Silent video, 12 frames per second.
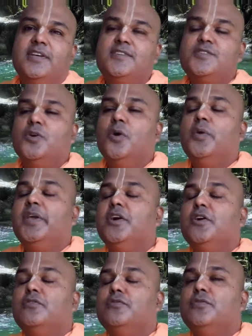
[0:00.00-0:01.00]
is going
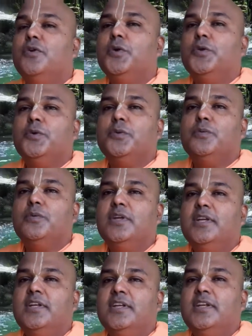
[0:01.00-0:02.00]
on for you.
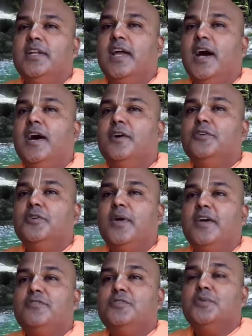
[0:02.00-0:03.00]
Now you
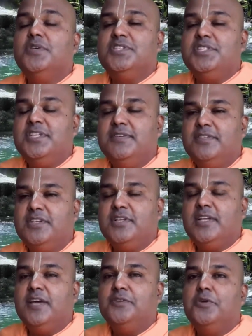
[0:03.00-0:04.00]
have to achieve it.
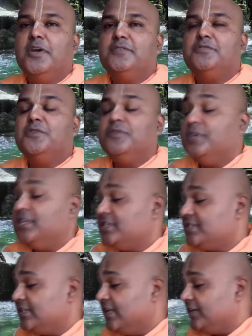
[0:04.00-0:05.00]
Now you have to
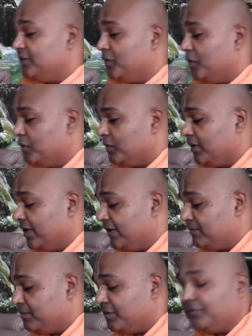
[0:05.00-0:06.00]
reach that goal
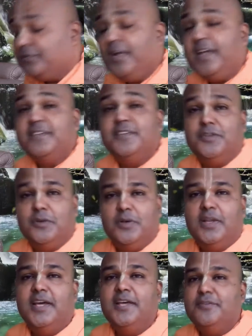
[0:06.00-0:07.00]
and perfect your
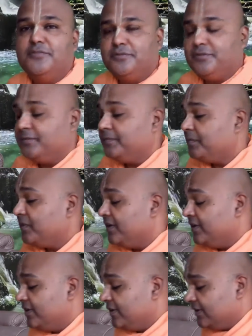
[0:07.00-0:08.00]
life.
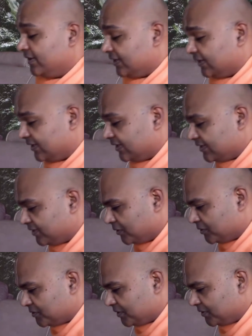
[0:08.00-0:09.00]
He then
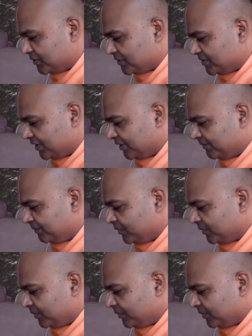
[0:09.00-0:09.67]
goes on to say,